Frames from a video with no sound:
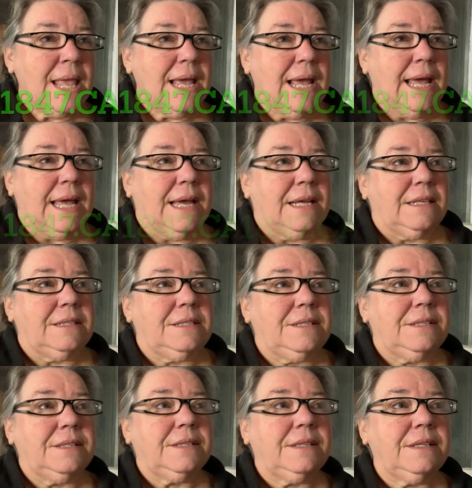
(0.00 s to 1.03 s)
And
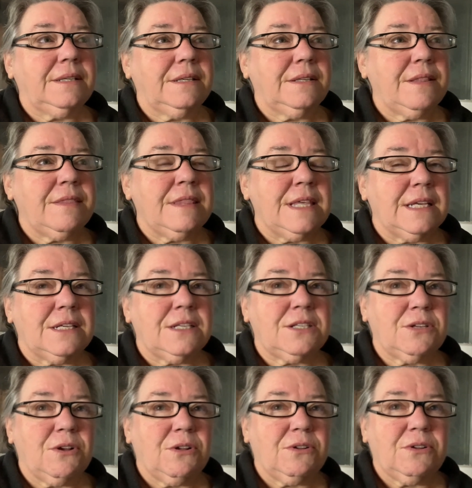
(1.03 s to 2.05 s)
this,
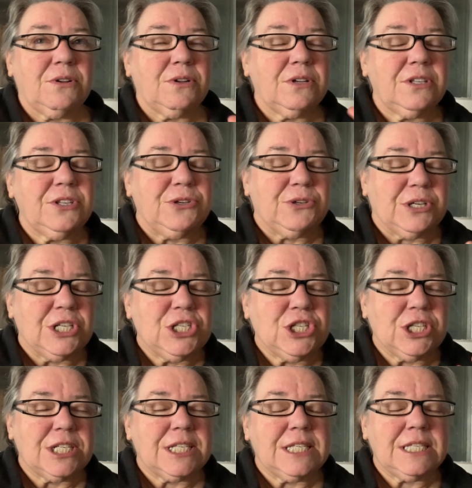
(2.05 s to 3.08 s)
you could
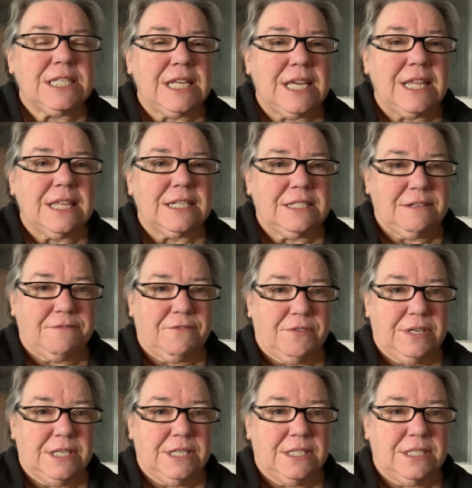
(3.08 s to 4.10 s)
just see the
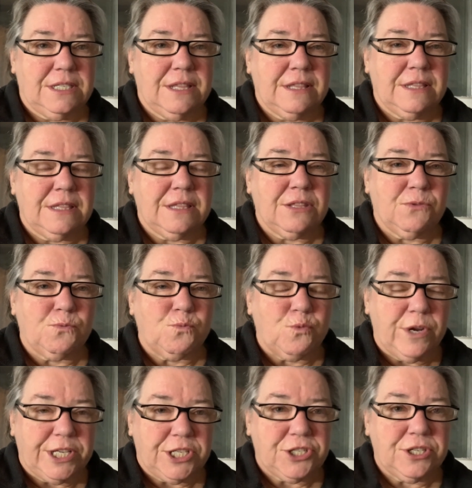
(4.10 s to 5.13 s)
difference, the
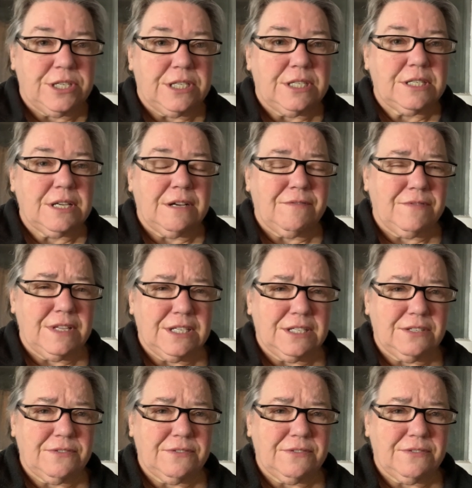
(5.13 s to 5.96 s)
richness of this